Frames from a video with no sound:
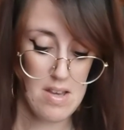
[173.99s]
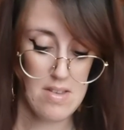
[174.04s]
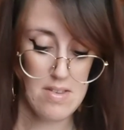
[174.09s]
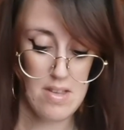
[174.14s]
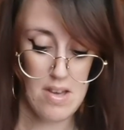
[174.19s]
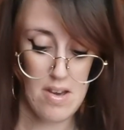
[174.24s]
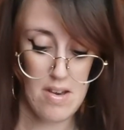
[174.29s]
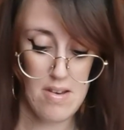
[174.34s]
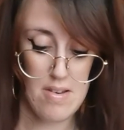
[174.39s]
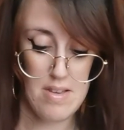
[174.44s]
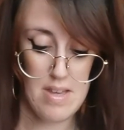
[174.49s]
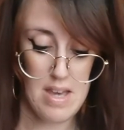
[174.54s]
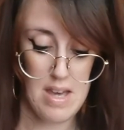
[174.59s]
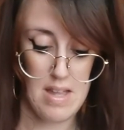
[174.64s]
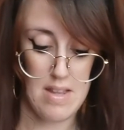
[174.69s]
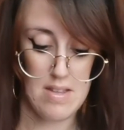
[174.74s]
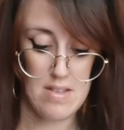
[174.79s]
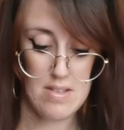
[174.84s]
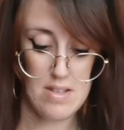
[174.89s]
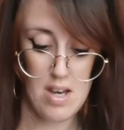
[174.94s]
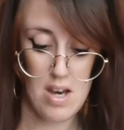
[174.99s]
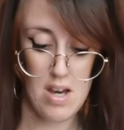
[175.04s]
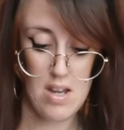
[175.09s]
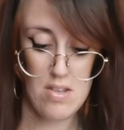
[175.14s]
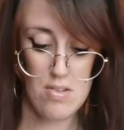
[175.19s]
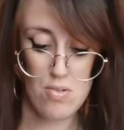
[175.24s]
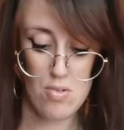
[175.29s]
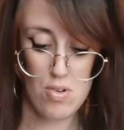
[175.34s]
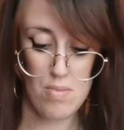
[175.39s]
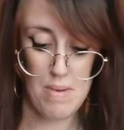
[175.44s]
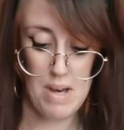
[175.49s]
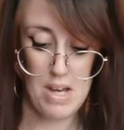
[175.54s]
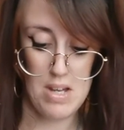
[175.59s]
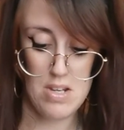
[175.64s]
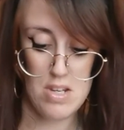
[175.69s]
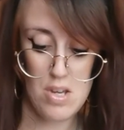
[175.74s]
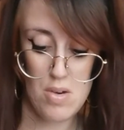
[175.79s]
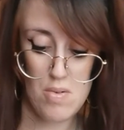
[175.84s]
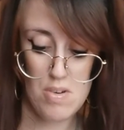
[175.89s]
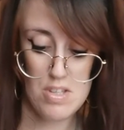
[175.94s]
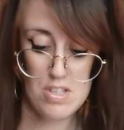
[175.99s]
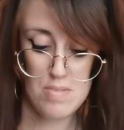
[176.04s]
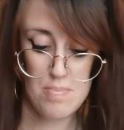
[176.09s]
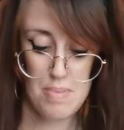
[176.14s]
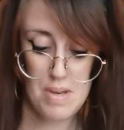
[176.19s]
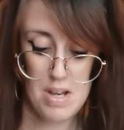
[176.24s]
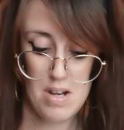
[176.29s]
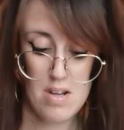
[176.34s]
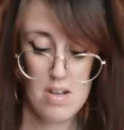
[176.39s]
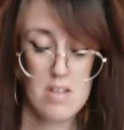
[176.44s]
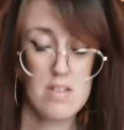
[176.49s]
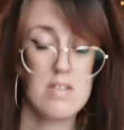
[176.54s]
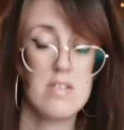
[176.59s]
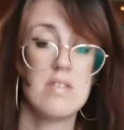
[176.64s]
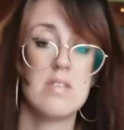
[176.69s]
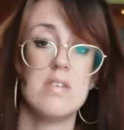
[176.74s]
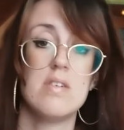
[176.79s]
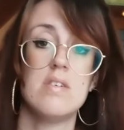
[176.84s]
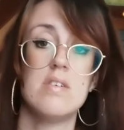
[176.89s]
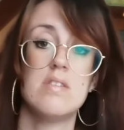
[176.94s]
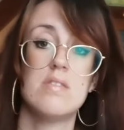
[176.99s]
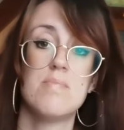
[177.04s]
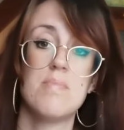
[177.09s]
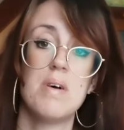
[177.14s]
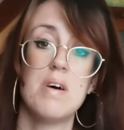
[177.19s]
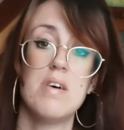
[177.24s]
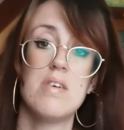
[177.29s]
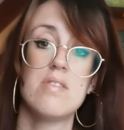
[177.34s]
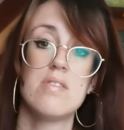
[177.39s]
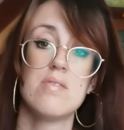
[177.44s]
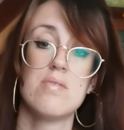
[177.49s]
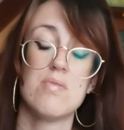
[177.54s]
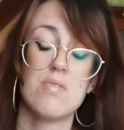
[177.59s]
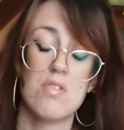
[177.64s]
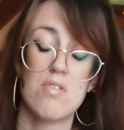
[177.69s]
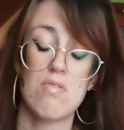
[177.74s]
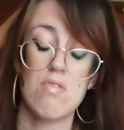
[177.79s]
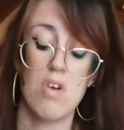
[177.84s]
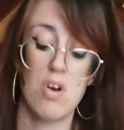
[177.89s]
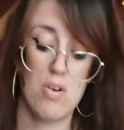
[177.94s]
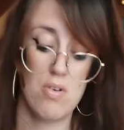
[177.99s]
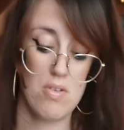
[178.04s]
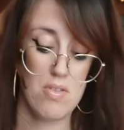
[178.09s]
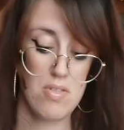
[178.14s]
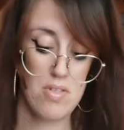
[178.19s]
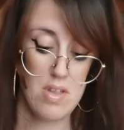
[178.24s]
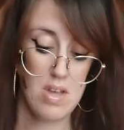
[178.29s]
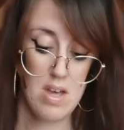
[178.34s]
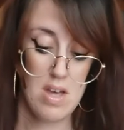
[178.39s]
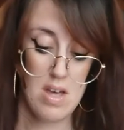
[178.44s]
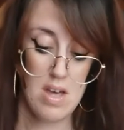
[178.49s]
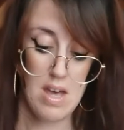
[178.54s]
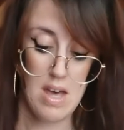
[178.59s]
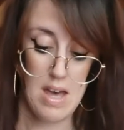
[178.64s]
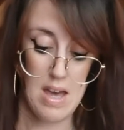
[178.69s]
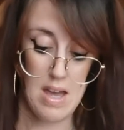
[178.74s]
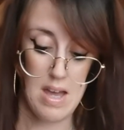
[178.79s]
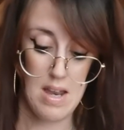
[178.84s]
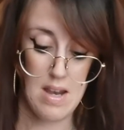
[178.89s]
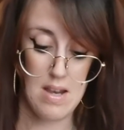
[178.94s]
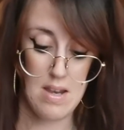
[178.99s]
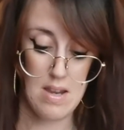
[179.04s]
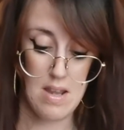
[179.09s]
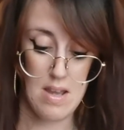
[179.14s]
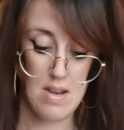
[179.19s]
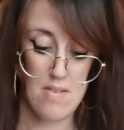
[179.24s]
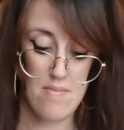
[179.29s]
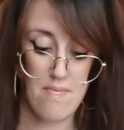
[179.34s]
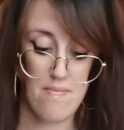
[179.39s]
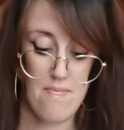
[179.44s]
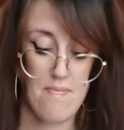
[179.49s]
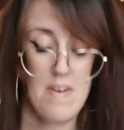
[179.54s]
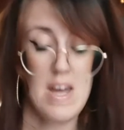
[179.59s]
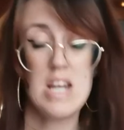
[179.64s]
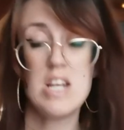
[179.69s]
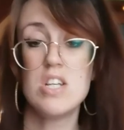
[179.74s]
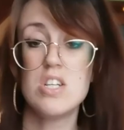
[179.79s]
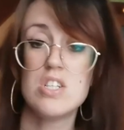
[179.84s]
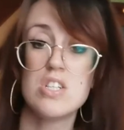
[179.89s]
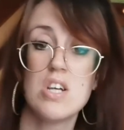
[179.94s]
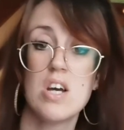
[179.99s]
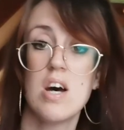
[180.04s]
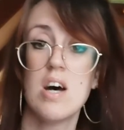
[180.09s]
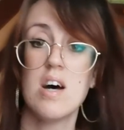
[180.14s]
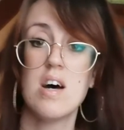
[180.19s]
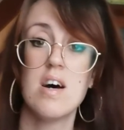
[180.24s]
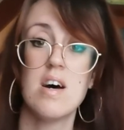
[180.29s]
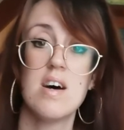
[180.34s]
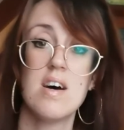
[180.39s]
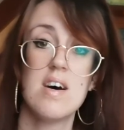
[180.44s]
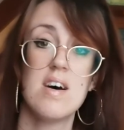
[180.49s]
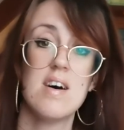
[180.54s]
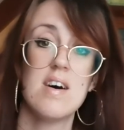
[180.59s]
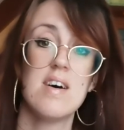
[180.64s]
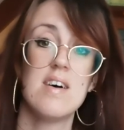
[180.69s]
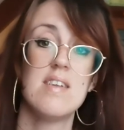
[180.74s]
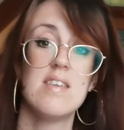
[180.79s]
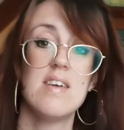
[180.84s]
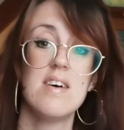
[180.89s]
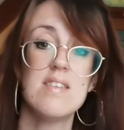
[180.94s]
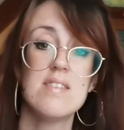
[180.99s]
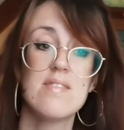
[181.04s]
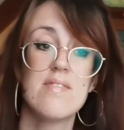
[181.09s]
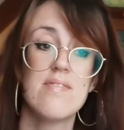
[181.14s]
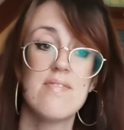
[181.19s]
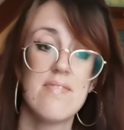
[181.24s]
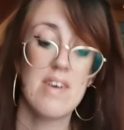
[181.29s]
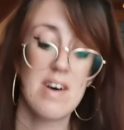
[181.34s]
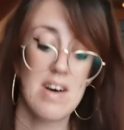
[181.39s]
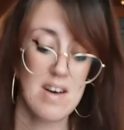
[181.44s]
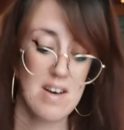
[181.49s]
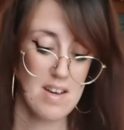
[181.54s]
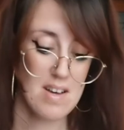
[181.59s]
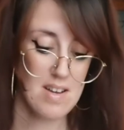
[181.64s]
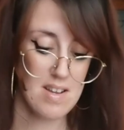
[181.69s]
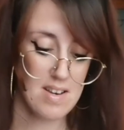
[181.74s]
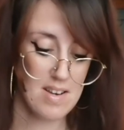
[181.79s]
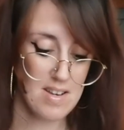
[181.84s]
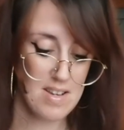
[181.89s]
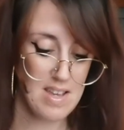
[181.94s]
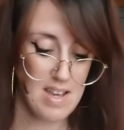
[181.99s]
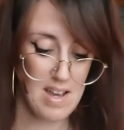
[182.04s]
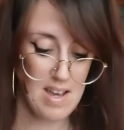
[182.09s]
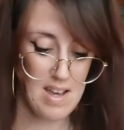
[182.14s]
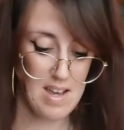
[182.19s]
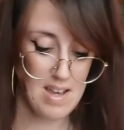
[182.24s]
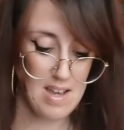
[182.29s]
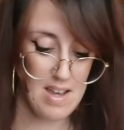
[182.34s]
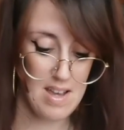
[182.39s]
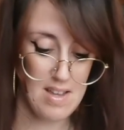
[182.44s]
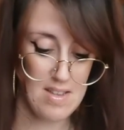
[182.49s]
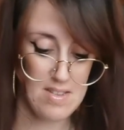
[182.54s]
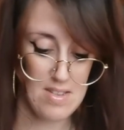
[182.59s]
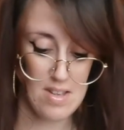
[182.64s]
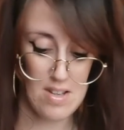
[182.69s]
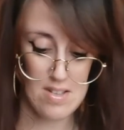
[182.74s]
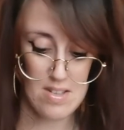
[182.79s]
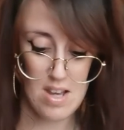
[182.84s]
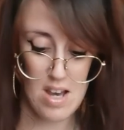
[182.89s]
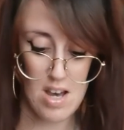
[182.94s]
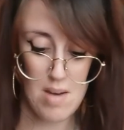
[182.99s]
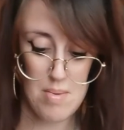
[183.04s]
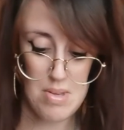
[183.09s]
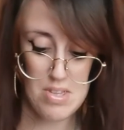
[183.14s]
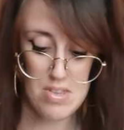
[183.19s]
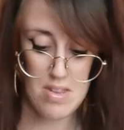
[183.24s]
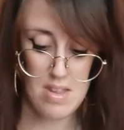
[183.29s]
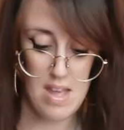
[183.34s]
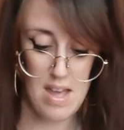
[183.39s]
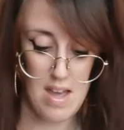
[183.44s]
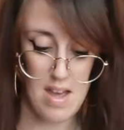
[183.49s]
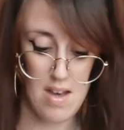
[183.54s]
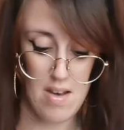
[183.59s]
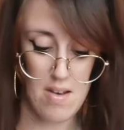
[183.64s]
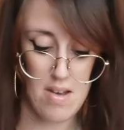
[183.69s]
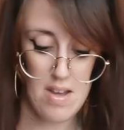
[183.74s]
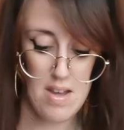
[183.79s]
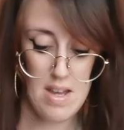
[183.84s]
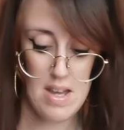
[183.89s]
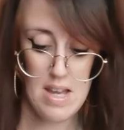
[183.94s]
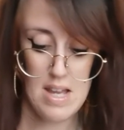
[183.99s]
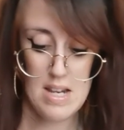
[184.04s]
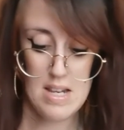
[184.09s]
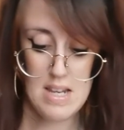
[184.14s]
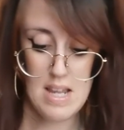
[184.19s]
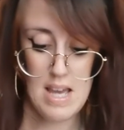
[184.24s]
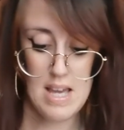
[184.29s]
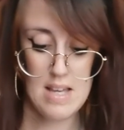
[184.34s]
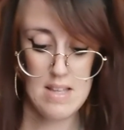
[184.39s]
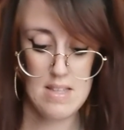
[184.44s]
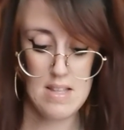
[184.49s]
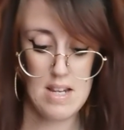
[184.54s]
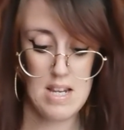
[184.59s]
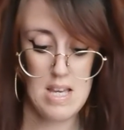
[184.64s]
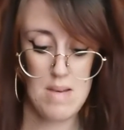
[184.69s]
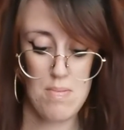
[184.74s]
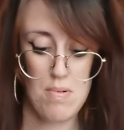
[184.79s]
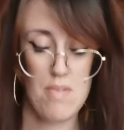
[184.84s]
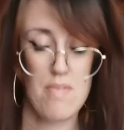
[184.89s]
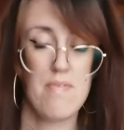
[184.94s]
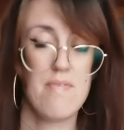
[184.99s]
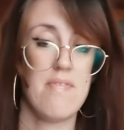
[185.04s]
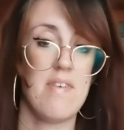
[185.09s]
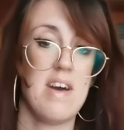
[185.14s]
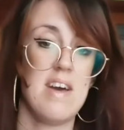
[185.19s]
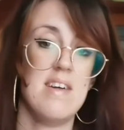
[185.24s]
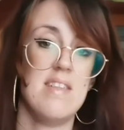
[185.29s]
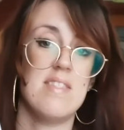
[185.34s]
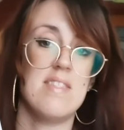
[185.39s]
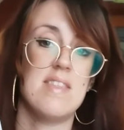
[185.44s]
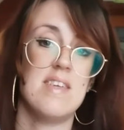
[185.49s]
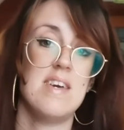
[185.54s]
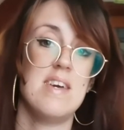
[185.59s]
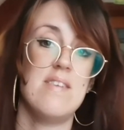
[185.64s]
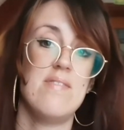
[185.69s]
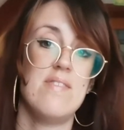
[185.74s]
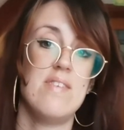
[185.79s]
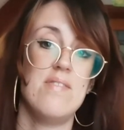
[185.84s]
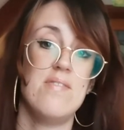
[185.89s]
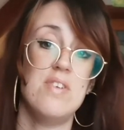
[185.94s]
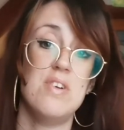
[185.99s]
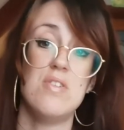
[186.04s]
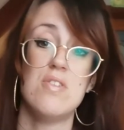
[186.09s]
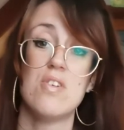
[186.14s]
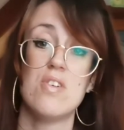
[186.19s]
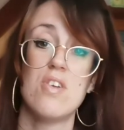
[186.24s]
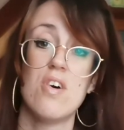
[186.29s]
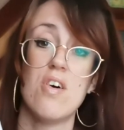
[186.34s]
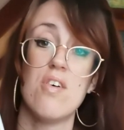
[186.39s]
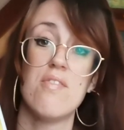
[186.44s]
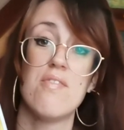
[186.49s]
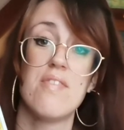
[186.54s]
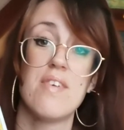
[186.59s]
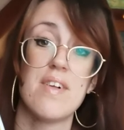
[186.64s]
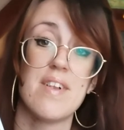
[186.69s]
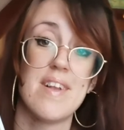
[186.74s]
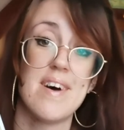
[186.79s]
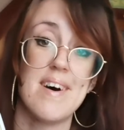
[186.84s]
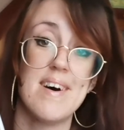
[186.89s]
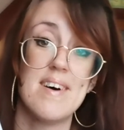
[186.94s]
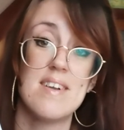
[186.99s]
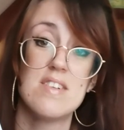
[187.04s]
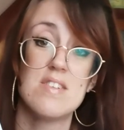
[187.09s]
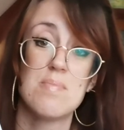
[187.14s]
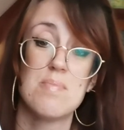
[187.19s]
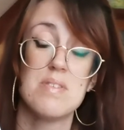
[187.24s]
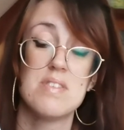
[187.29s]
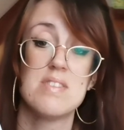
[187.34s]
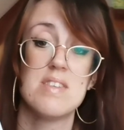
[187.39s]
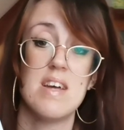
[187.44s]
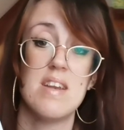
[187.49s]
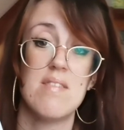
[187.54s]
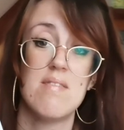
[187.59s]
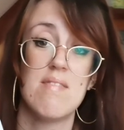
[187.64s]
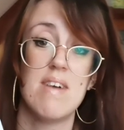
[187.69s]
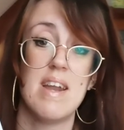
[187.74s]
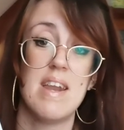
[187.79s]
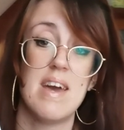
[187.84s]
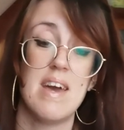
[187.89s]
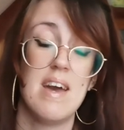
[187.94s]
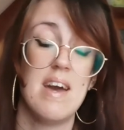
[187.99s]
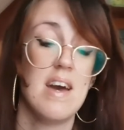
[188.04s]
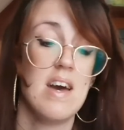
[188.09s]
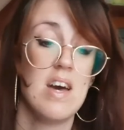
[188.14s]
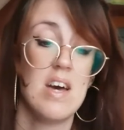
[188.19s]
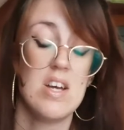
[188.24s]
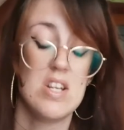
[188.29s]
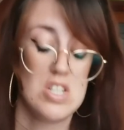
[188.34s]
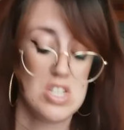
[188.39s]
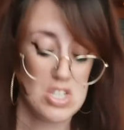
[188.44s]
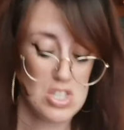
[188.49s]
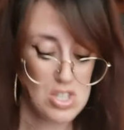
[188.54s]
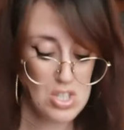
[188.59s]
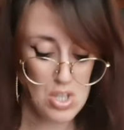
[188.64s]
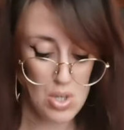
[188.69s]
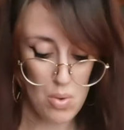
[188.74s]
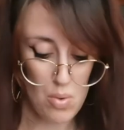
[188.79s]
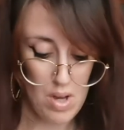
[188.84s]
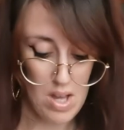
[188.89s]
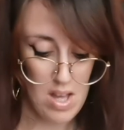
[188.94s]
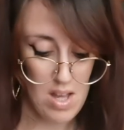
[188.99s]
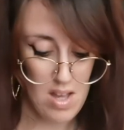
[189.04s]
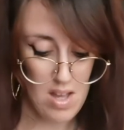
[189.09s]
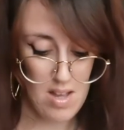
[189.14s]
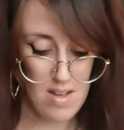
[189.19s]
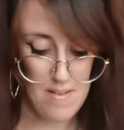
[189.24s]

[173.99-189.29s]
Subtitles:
So yeah, this card is all about new experiences, personal growth and adventure. That's fun, yay. So the time is now. Take the leap of faith, even if you do not feel 100% ready. Just do it.